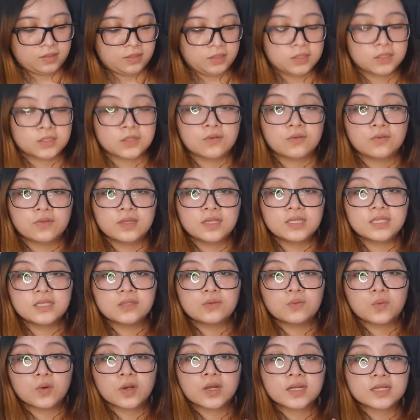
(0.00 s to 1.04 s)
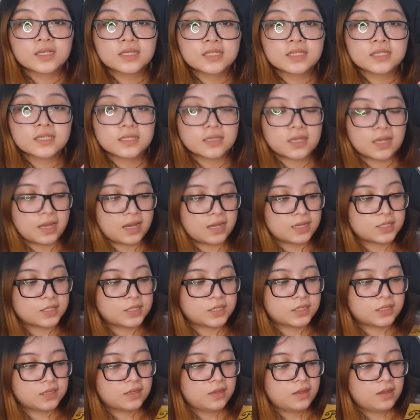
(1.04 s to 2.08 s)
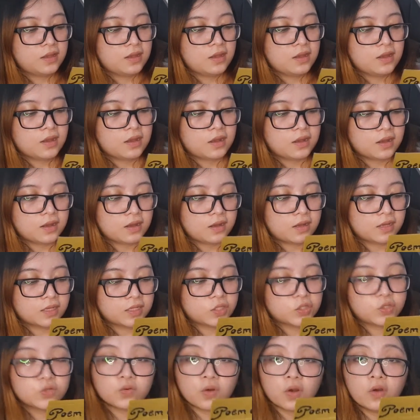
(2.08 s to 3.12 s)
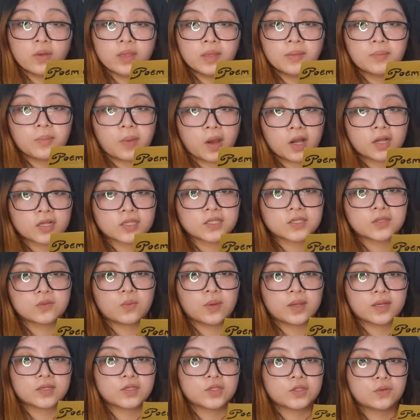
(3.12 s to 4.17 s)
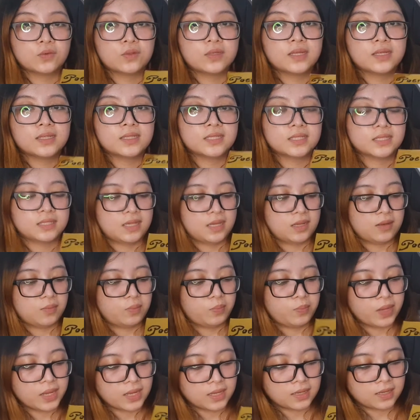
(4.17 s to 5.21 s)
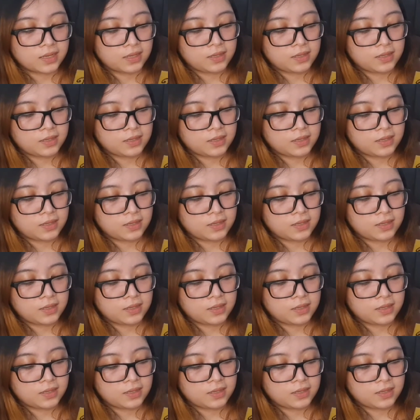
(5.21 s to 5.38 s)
So this works as a drawing box where students can pick